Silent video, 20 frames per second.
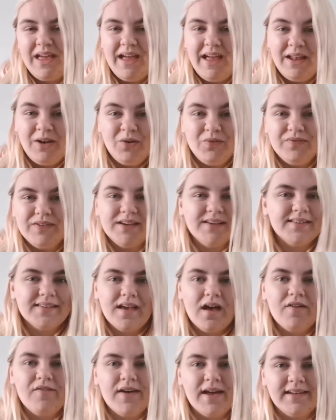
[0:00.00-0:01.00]
and obviously
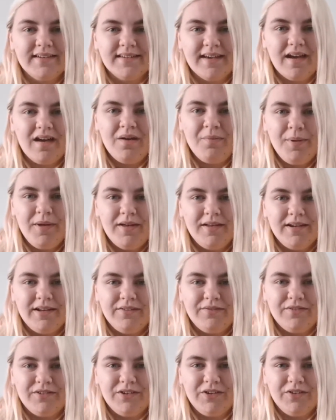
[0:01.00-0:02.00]
I've had to get up
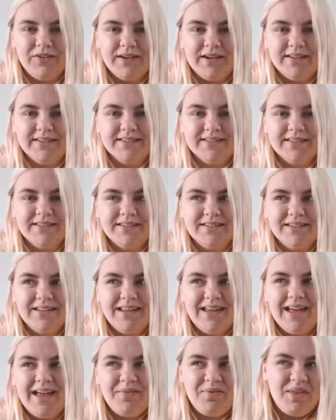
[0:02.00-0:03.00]
early for 2 days,
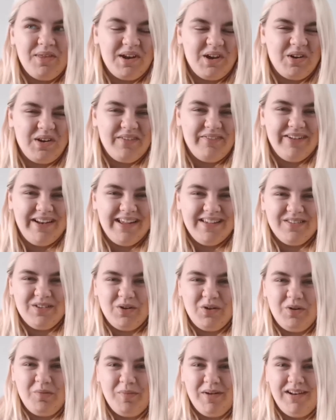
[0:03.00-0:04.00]
and then I'll have a lesson
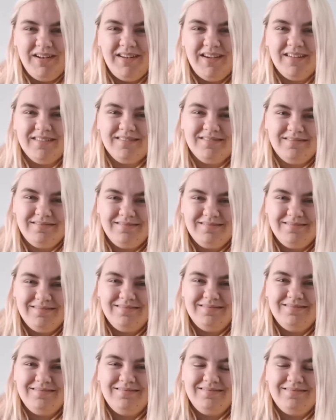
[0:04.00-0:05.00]
on a Monday.
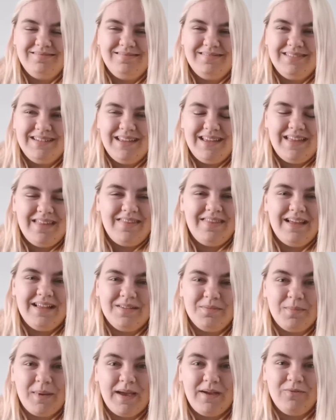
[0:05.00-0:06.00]

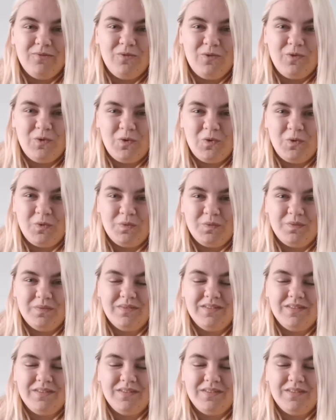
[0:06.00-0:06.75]
That's painful.